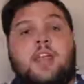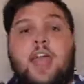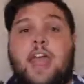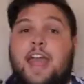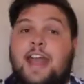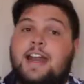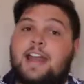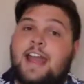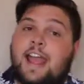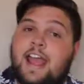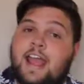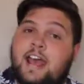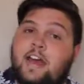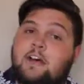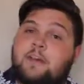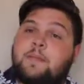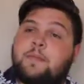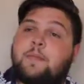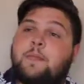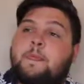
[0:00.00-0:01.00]
And
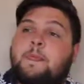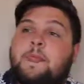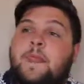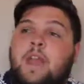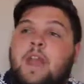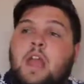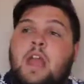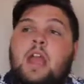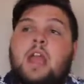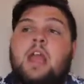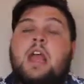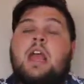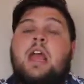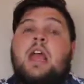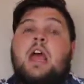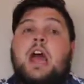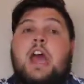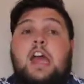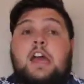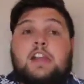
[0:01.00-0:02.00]
now
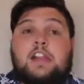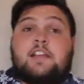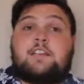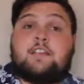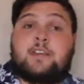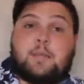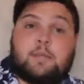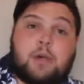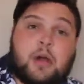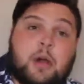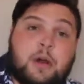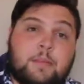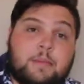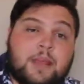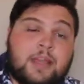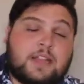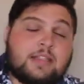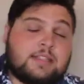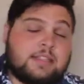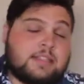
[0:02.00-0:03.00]
I live in an
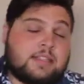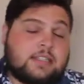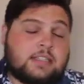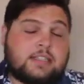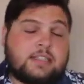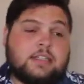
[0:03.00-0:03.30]
apartment